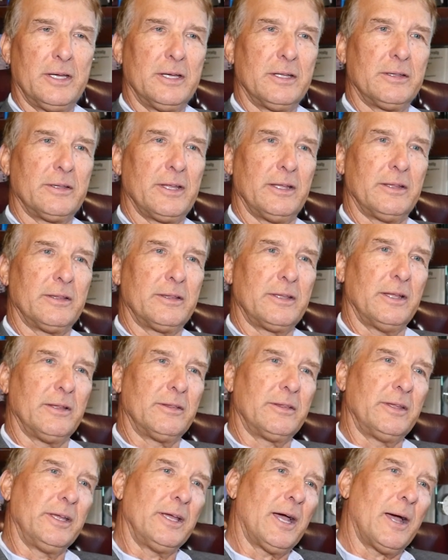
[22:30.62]

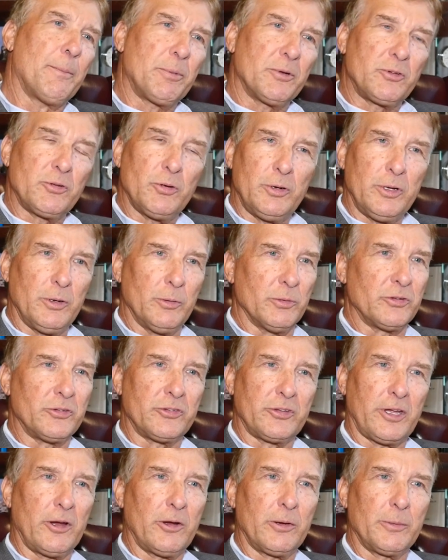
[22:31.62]
That the opportunity was
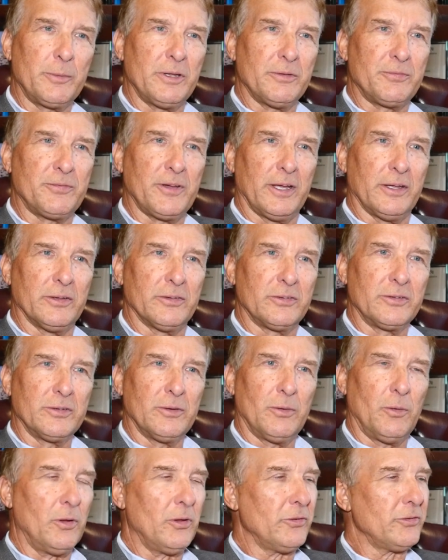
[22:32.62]
staring them in the face.
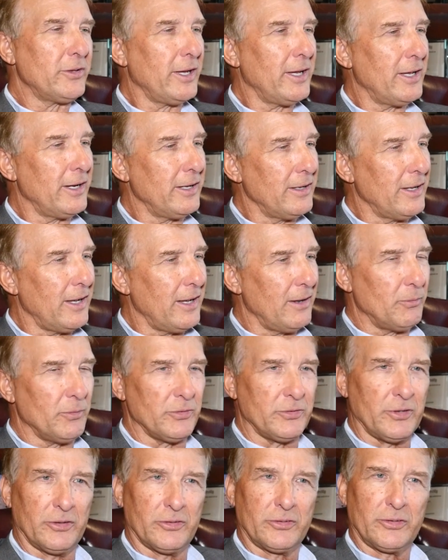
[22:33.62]
All they had to have
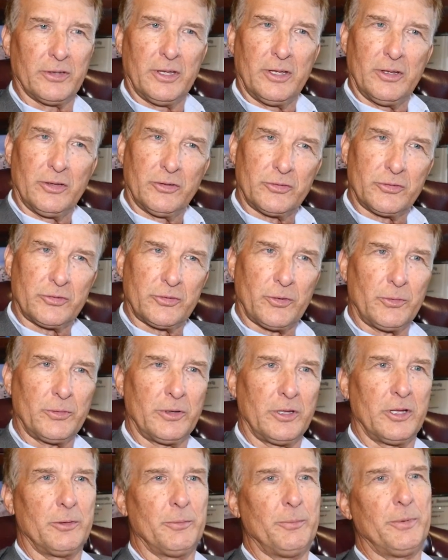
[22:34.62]
was this
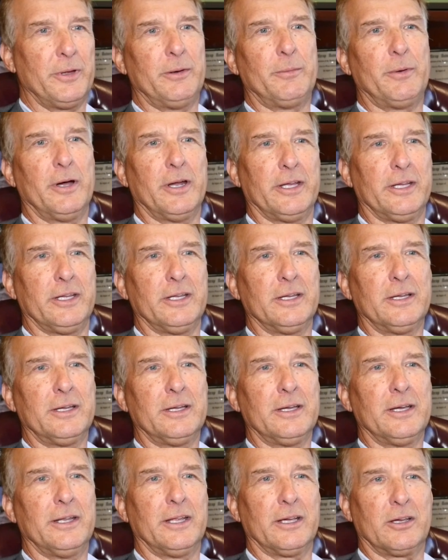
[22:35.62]
certain little bit of money,
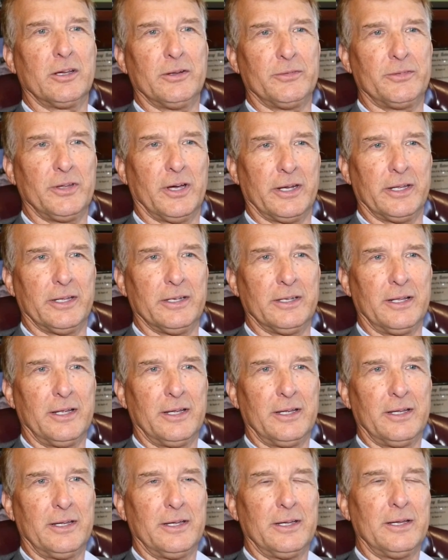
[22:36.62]
and they could have done it.
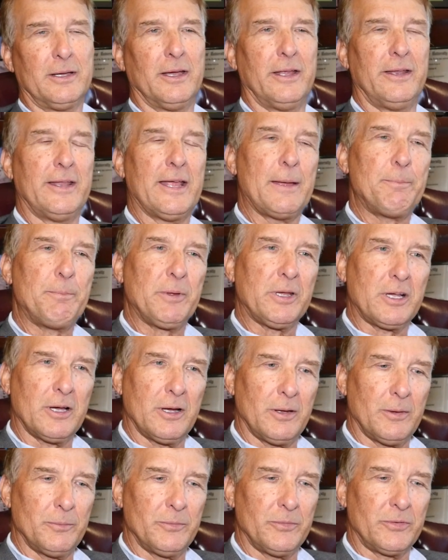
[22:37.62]
And that
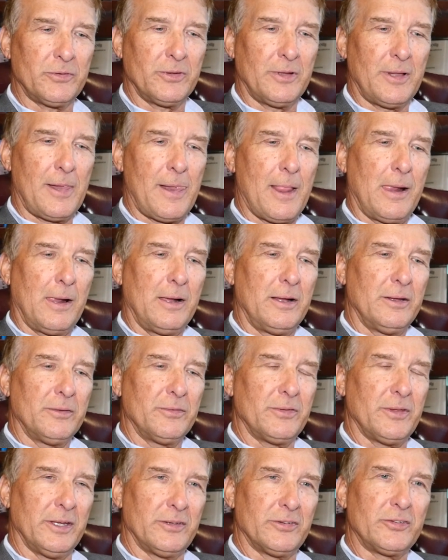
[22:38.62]
becomes
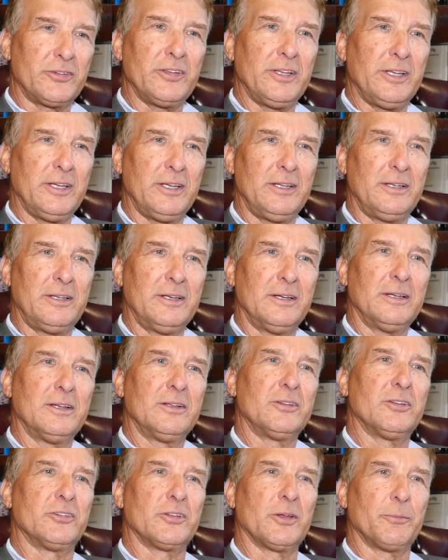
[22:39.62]
the seed
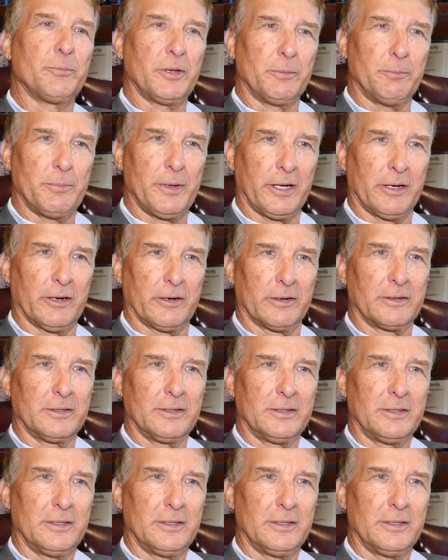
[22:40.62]
to something bigger.